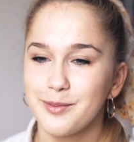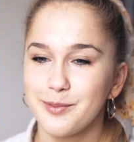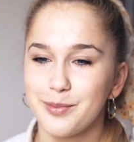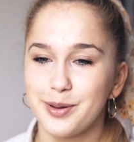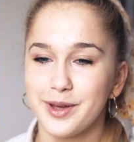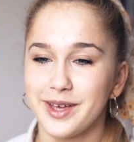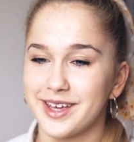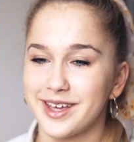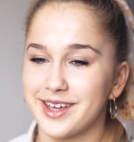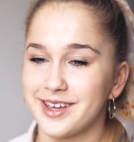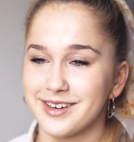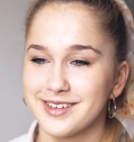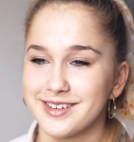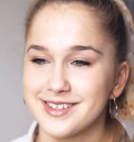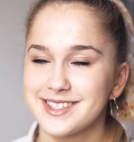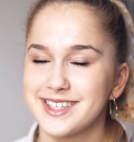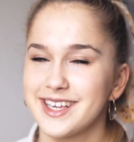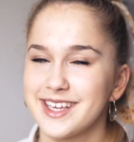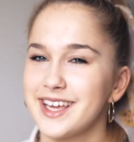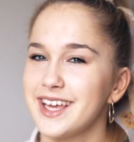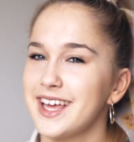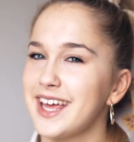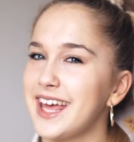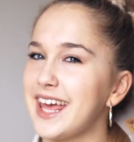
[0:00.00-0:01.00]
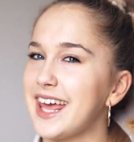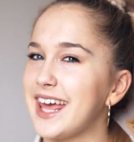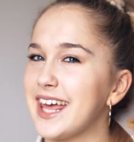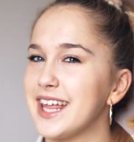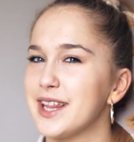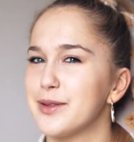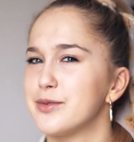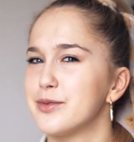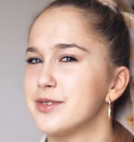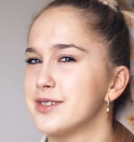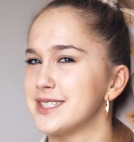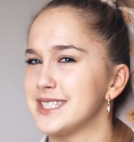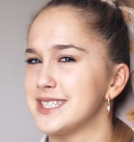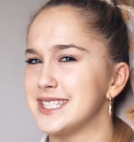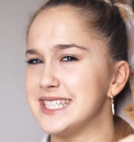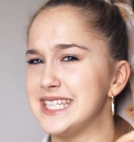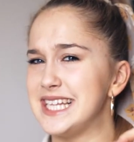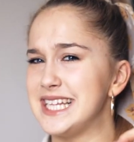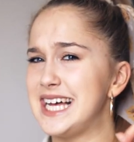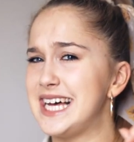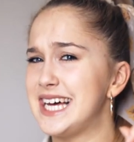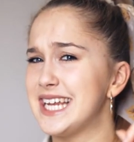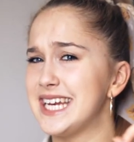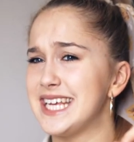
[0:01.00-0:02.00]
because it was
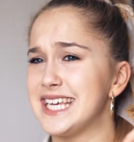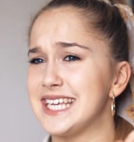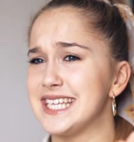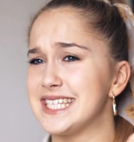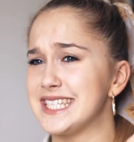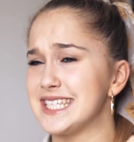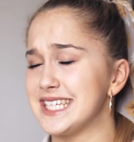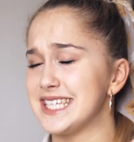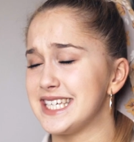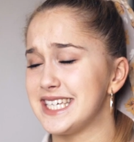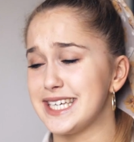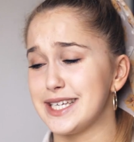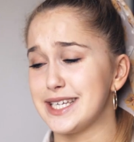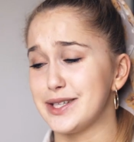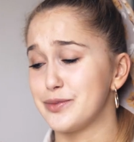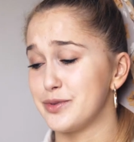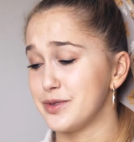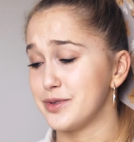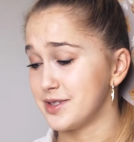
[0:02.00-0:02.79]
not easy.